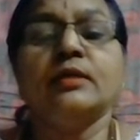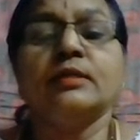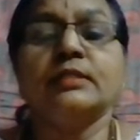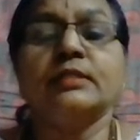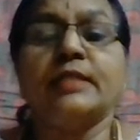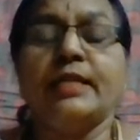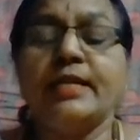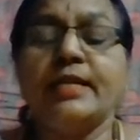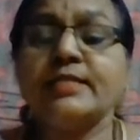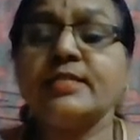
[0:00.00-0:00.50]

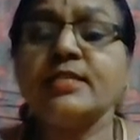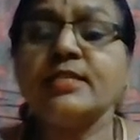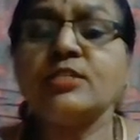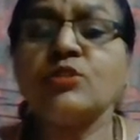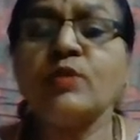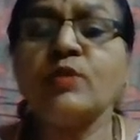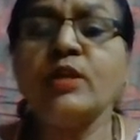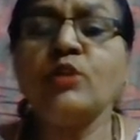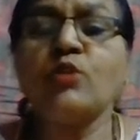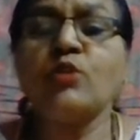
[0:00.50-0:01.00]
The
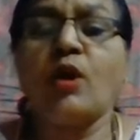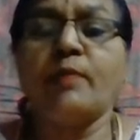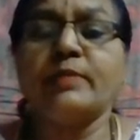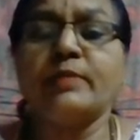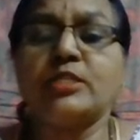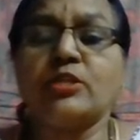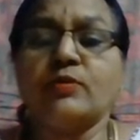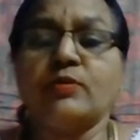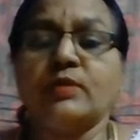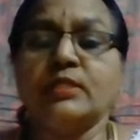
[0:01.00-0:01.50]
necessary raw
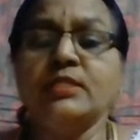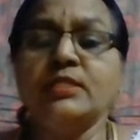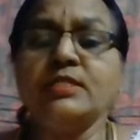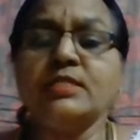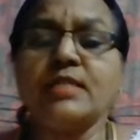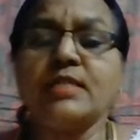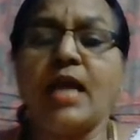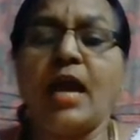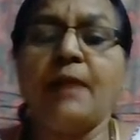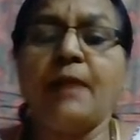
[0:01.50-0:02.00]
materials
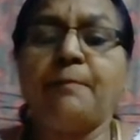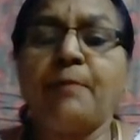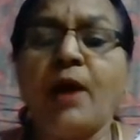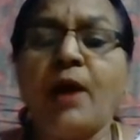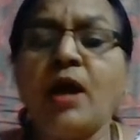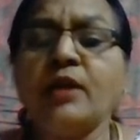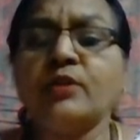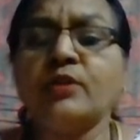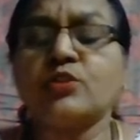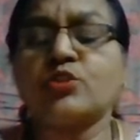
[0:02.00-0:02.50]
and
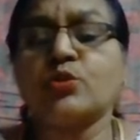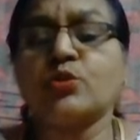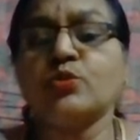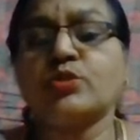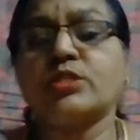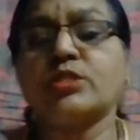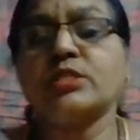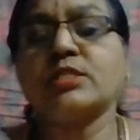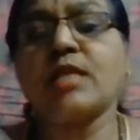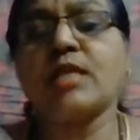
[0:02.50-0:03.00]
power
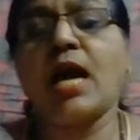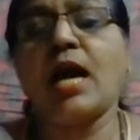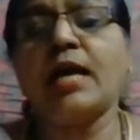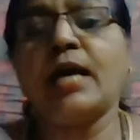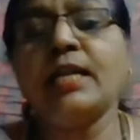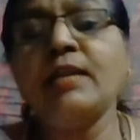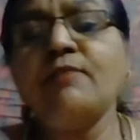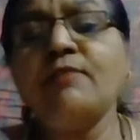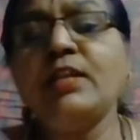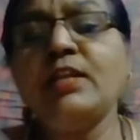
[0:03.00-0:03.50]
resources are
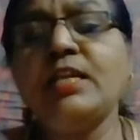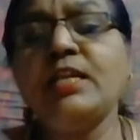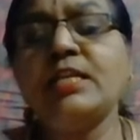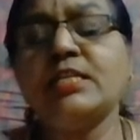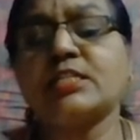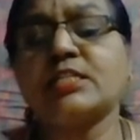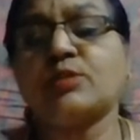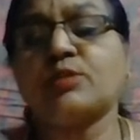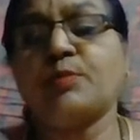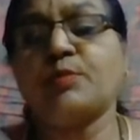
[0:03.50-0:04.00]
unevenly
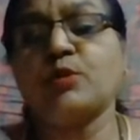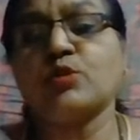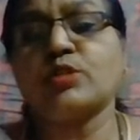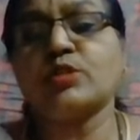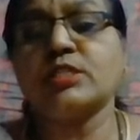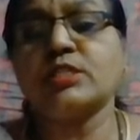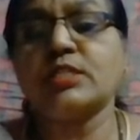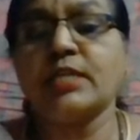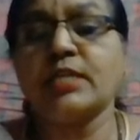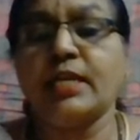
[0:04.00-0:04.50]

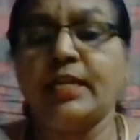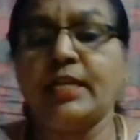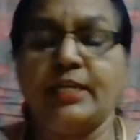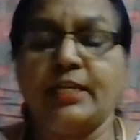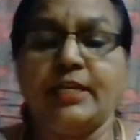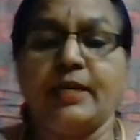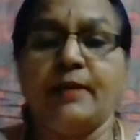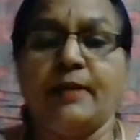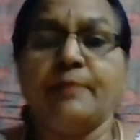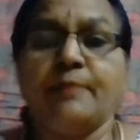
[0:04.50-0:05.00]
distributed in
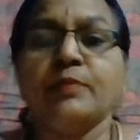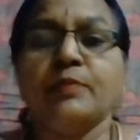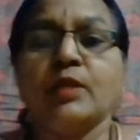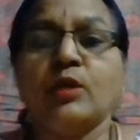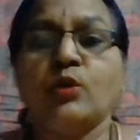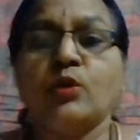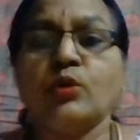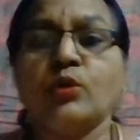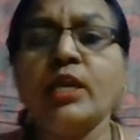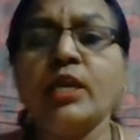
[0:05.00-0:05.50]
India.
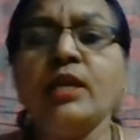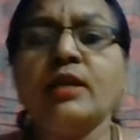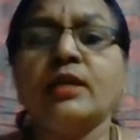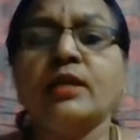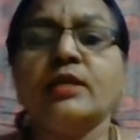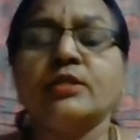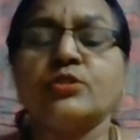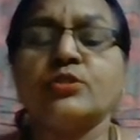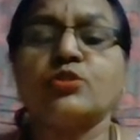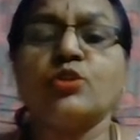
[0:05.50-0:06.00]
Okay,
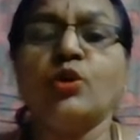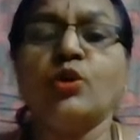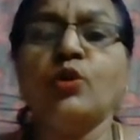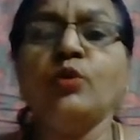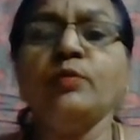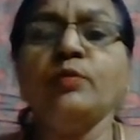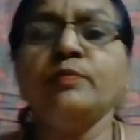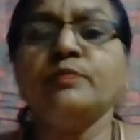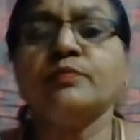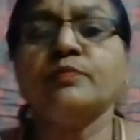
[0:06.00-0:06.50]

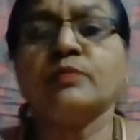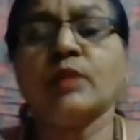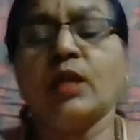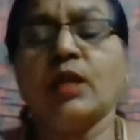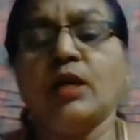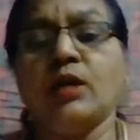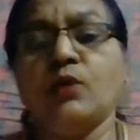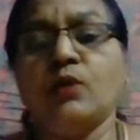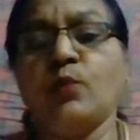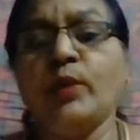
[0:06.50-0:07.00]
so
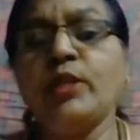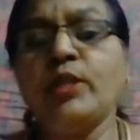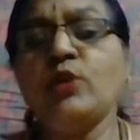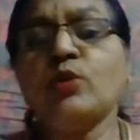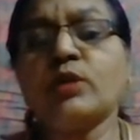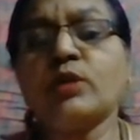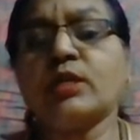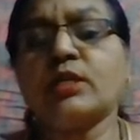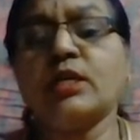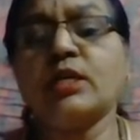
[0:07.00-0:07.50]
when you
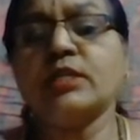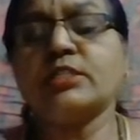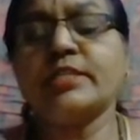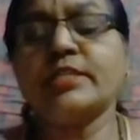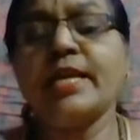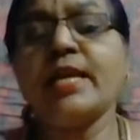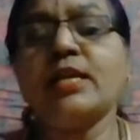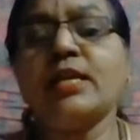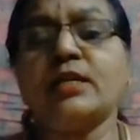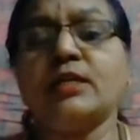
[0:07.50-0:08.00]

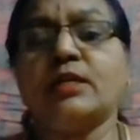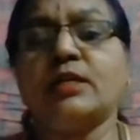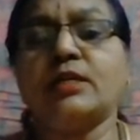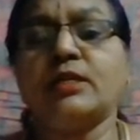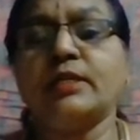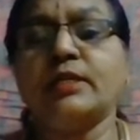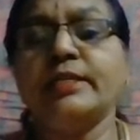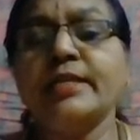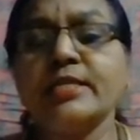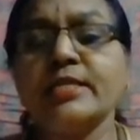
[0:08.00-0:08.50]
take
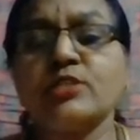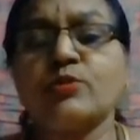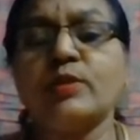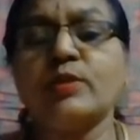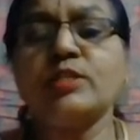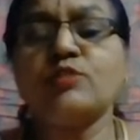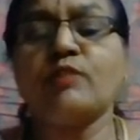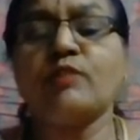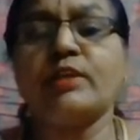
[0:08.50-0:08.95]
industries, for